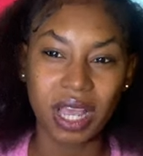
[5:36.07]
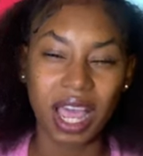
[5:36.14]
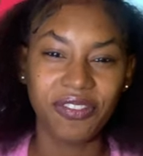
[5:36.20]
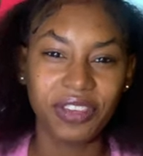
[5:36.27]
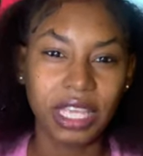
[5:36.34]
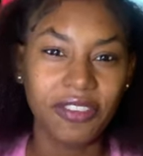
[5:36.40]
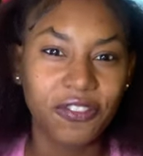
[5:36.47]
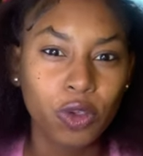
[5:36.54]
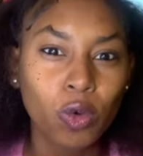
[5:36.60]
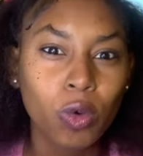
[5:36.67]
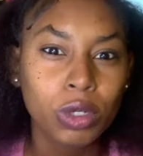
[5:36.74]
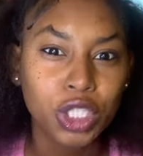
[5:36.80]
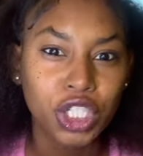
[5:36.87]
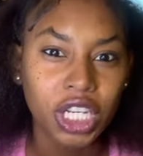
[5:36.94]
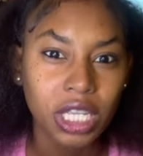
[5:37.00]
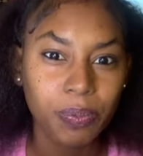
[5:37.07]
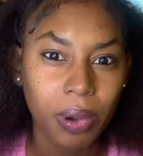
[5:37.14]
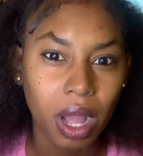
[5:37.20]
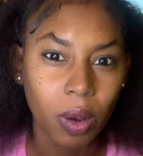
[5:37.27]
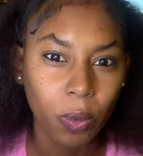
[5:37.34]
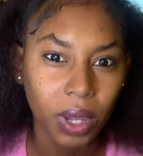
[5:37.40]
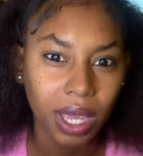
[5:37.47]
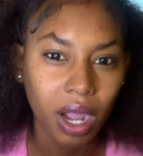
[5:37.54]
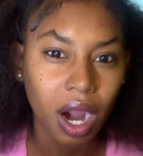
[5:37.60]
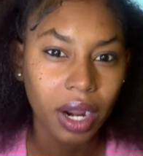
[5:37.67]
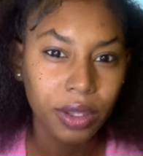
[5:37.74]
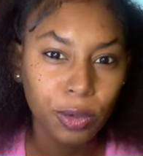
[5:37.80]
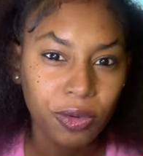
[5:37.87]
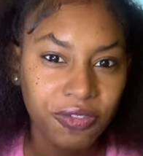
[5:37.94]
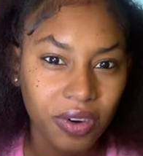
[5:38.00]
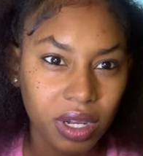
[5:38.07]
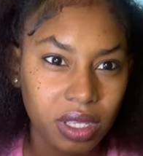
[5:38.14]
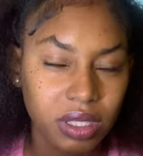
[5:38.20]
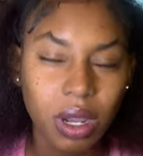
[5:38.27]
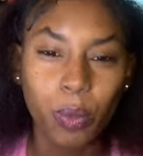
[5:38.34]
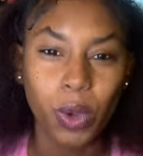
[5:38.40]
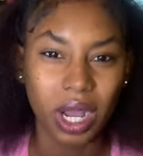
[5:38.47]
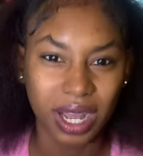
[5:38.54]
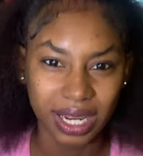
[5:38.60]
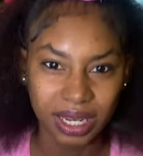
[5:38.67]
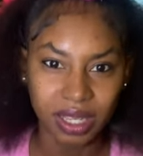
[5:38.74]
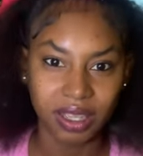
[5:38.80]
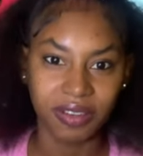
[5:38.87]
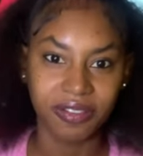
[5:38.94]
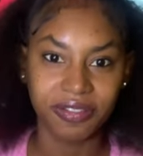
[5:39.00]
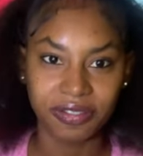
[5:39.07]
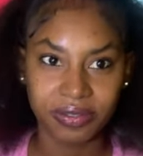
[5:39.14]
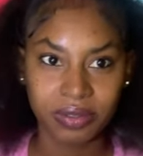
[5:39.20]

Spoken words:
Because if you would cheat upon me or you fuck it up, we're going to leave.